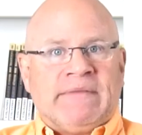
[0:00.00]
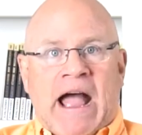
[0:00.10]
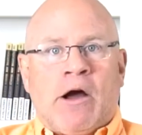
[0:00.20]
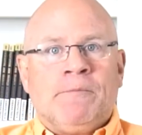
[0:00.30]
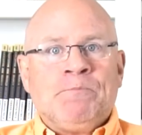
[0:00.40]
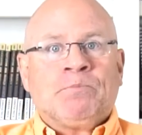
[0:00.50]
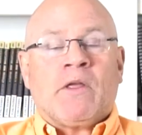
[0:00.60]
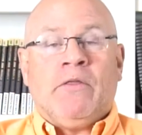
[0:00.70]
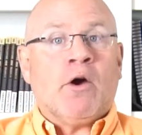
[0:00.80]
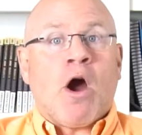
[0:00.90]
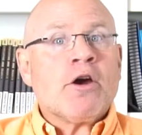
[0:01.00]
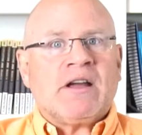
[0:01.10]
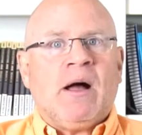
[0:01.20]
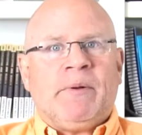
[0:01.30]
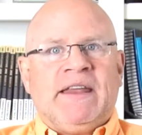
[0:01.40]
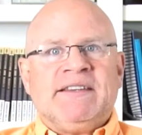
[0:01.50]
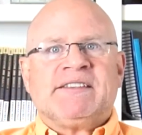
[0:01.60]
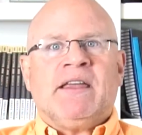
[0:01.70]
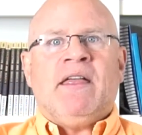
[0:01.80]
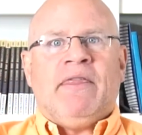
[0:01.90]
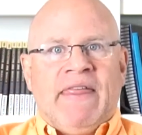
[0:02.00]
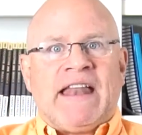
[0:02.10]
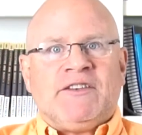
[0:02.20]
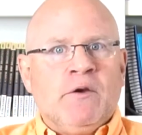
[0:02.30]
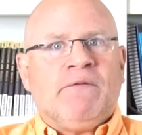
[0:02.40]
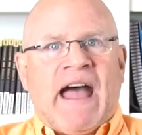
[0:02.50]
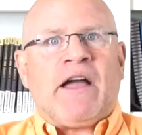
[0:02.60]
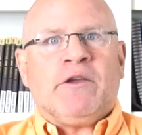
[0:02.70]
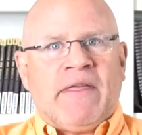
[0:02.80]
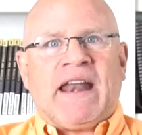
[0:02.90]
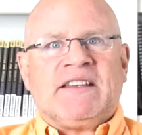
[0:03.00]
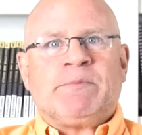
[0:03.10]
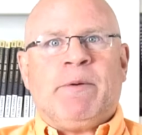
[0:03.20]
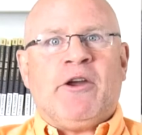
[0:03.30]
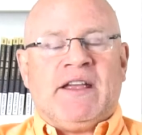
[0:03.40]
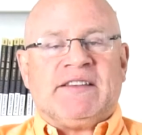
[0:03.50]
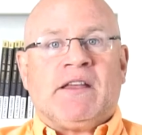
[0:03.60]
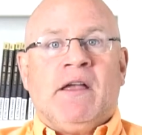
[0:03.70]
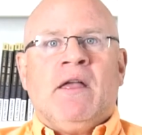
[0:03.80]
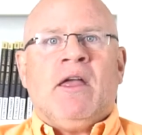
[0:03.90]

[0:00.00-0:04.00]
Now, there are companies that do value that experience.